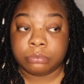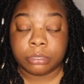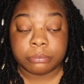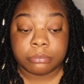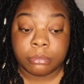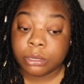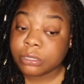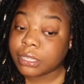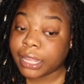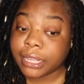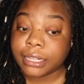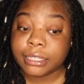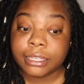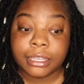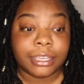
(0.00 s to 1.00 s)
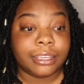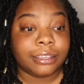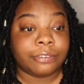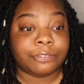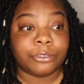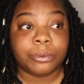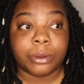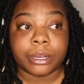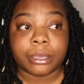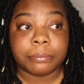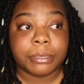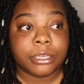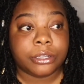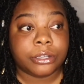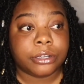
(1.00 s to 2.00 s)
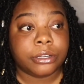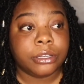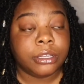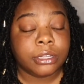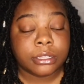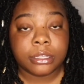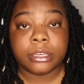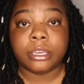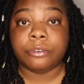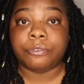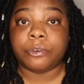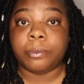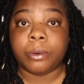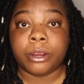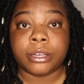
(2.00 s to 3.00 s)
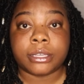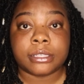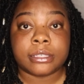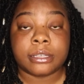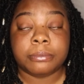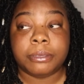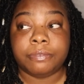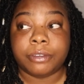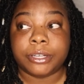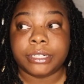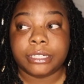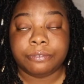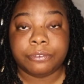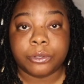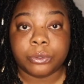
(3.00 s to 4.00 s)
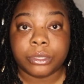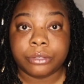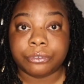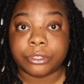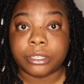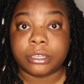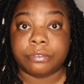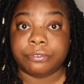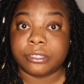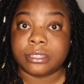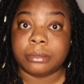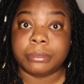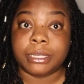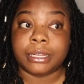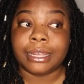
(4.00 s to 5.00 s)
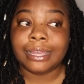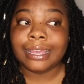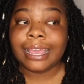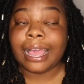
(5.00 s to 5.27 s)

most likely if you are coming here looking for work, it's going to be very difficult if you're looking for something